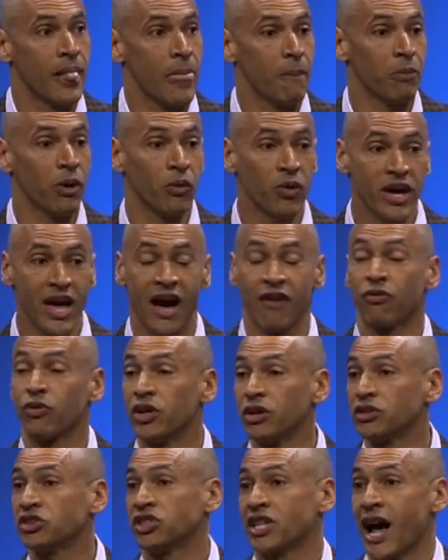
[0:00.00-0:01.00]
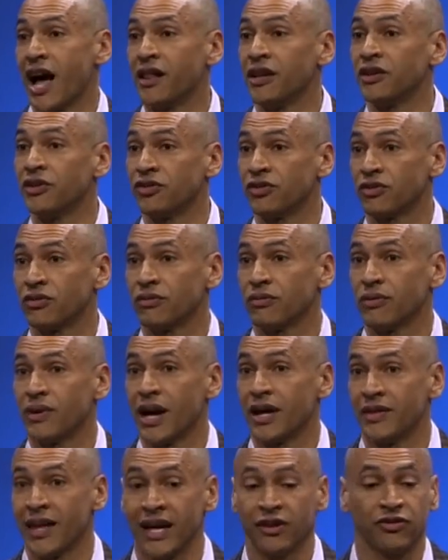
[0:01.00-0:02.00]
But we have real challenge,
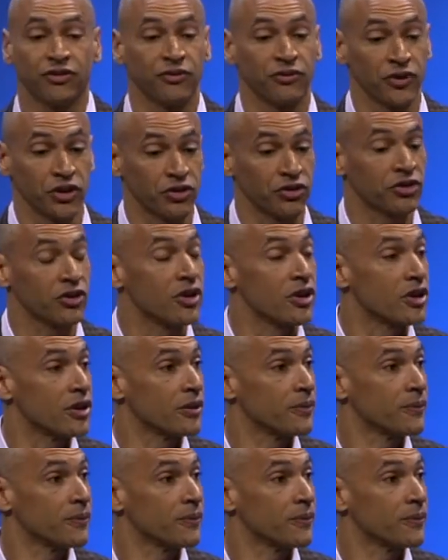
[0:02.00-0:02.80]
and that's for sure.